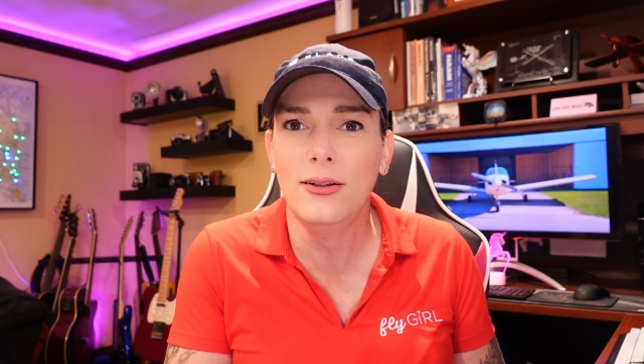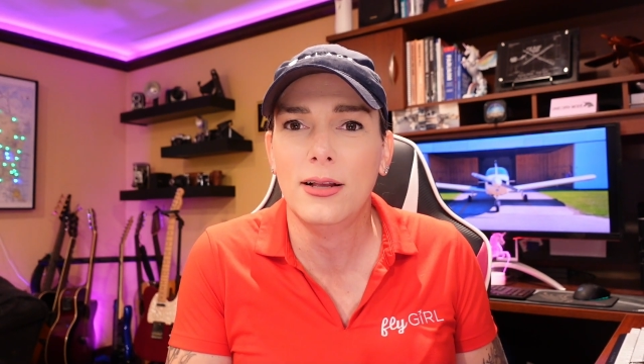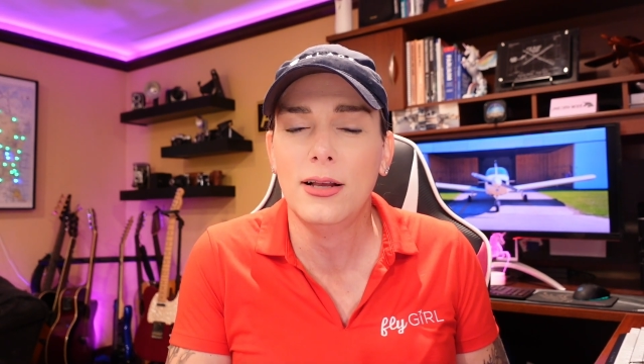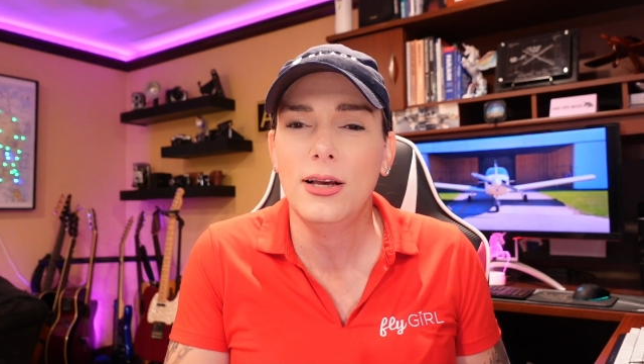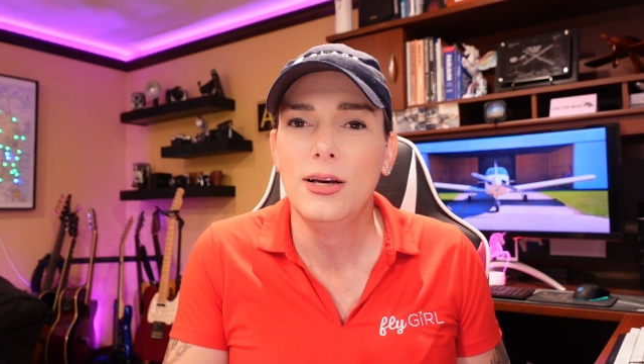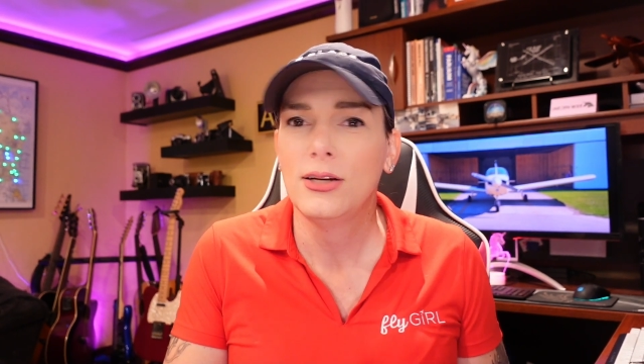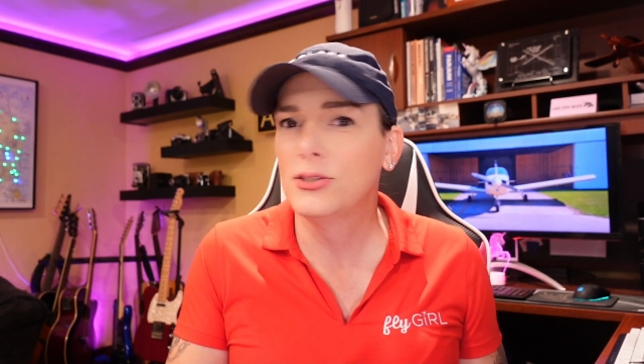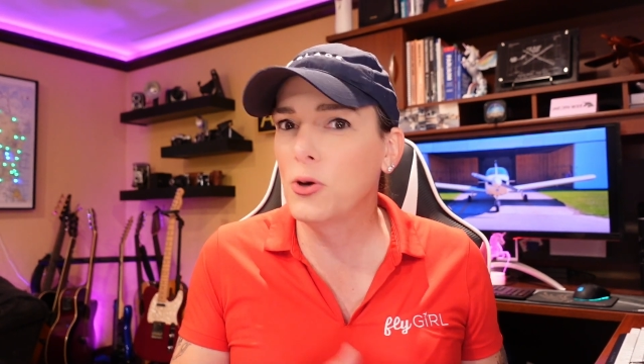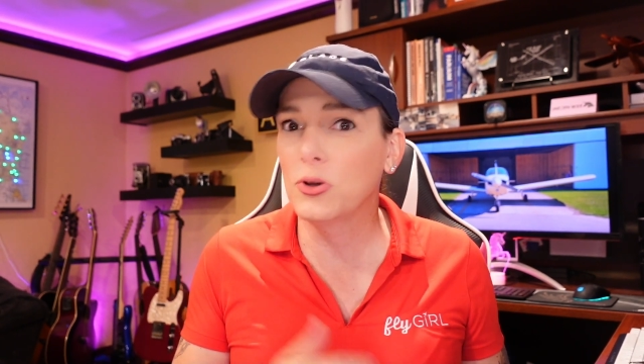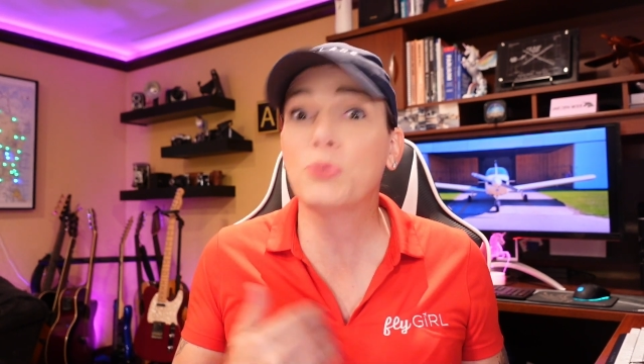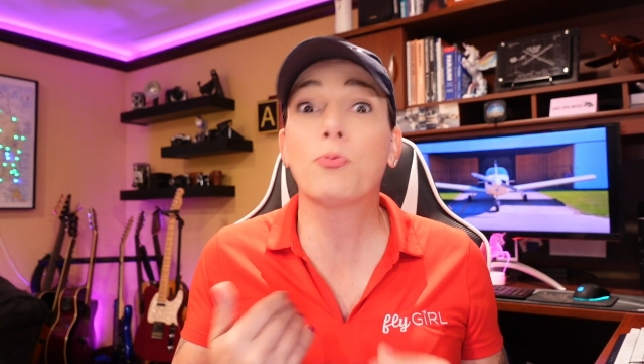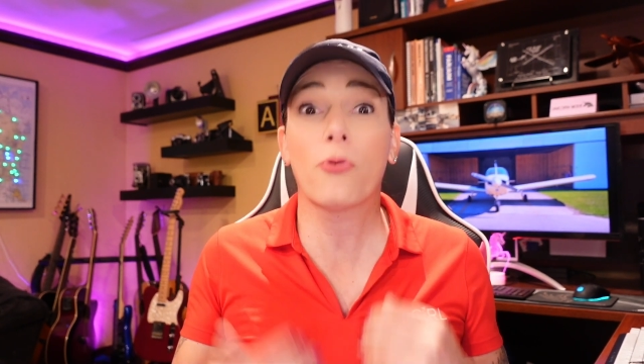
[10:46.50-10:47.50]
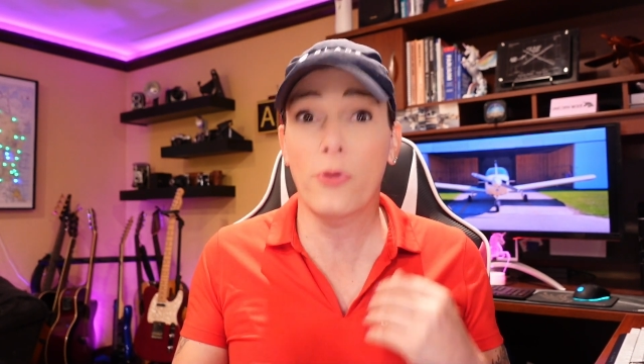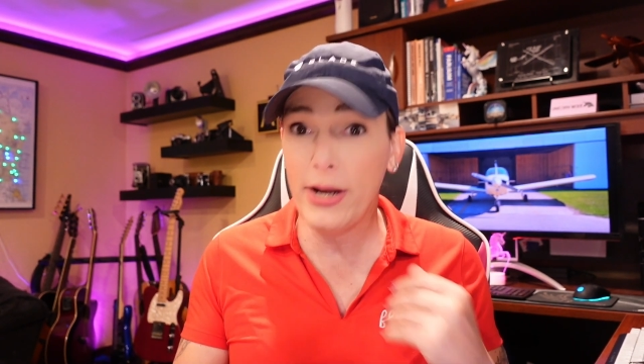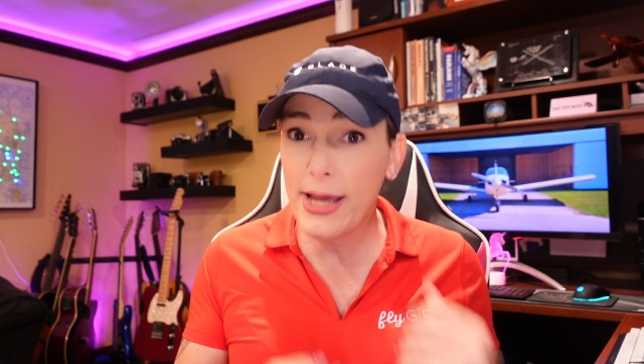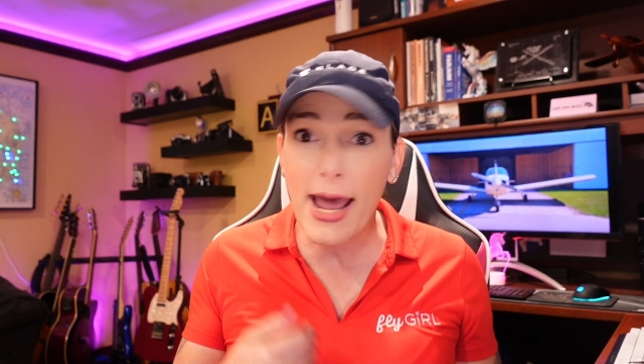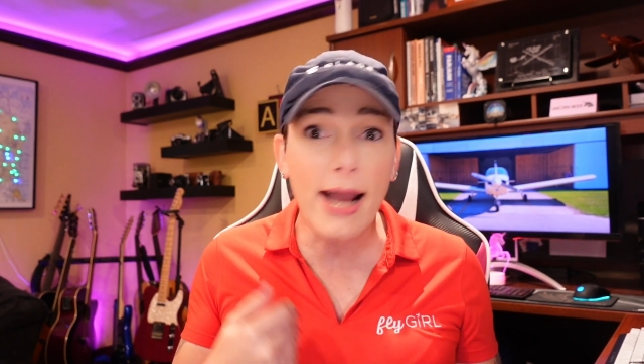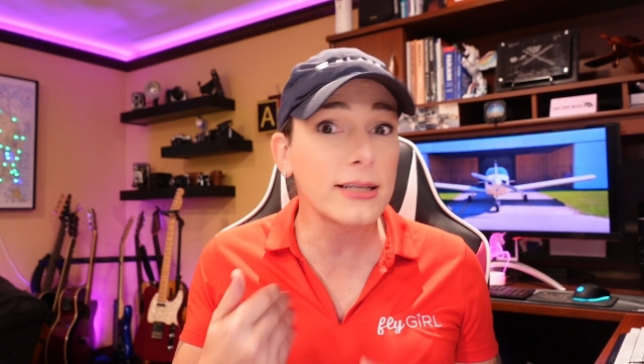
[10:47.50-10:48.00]
So it's pretty
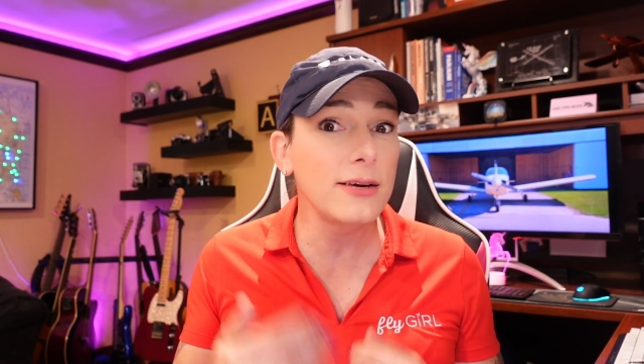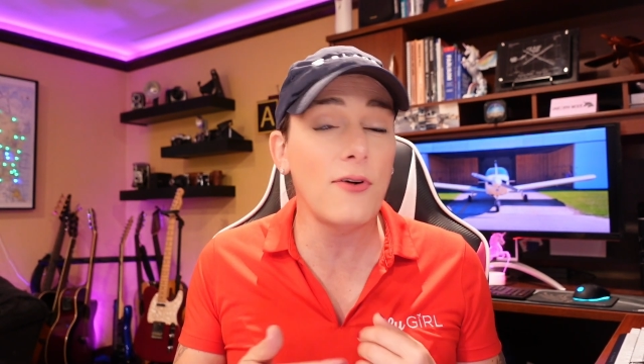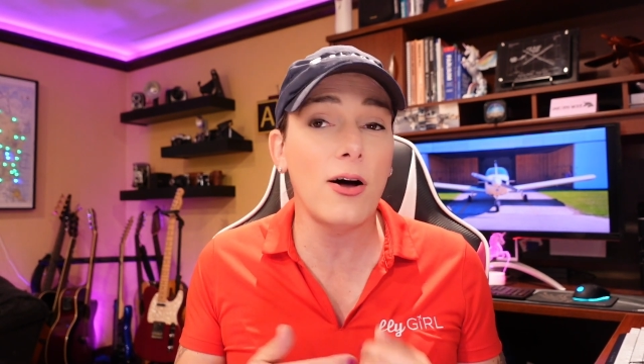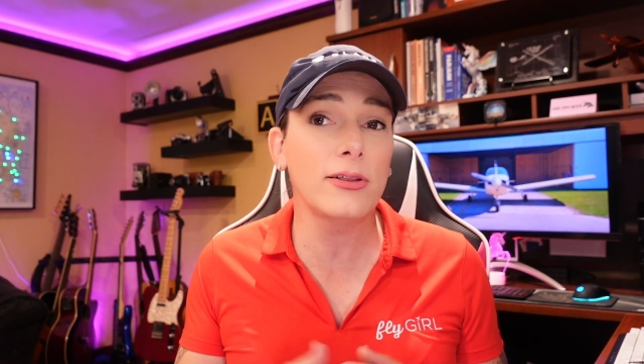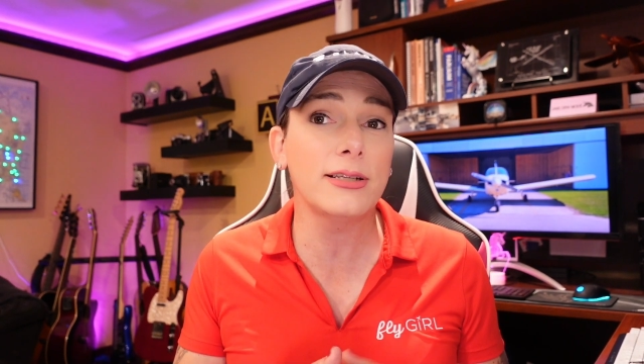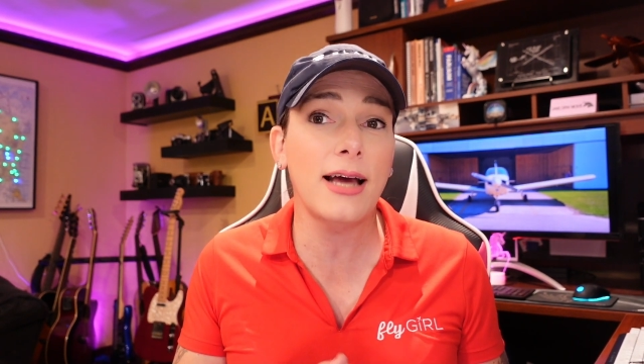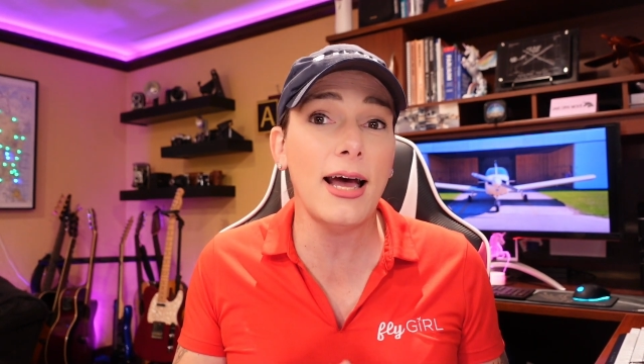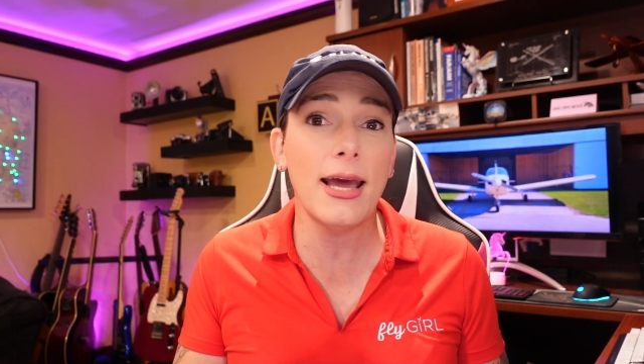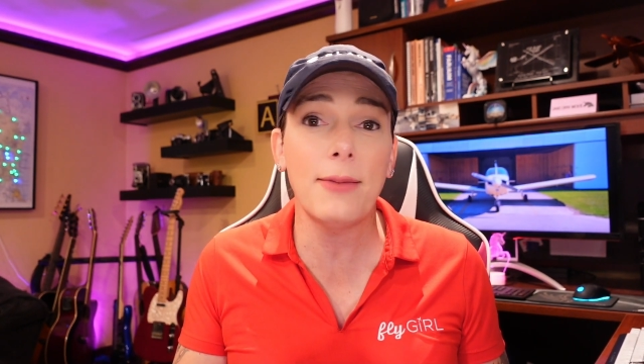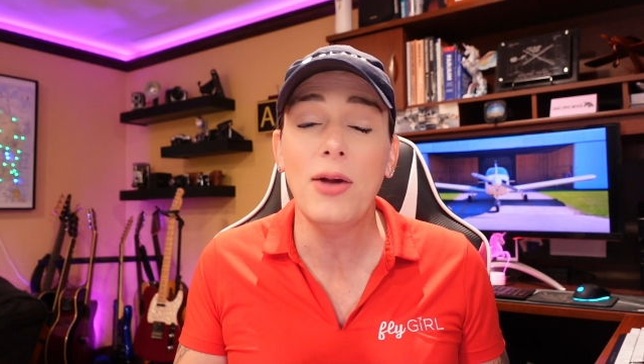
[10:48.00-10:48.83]
active all the time.